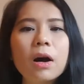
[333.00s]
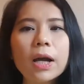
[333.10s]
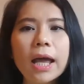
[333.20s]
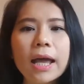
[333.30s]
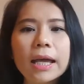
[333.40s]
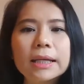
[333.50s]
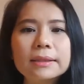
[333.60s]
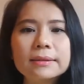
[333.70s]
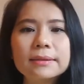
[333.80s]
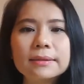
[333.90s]
Okay,
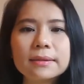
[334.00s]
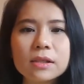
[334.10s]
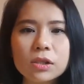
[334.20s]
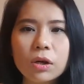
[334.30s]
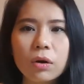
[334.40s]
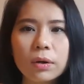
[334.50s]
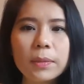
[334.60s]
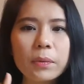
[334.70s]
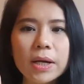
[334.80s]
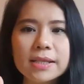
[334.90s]
so
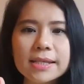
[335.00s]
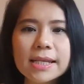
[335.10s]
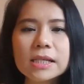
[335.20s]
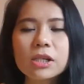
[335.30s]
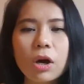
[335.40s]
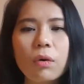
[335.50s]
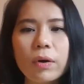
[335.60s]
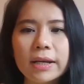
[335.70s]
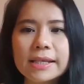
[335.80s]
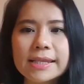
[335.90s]
number 1, set
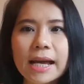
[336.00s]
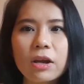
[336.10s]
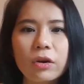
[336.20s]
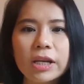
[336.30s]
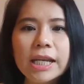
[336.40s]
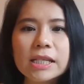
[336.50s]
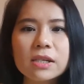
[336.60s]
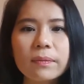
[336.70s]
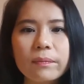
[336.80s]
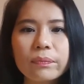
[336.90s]
goal and decide on a
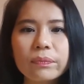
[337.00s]
niche.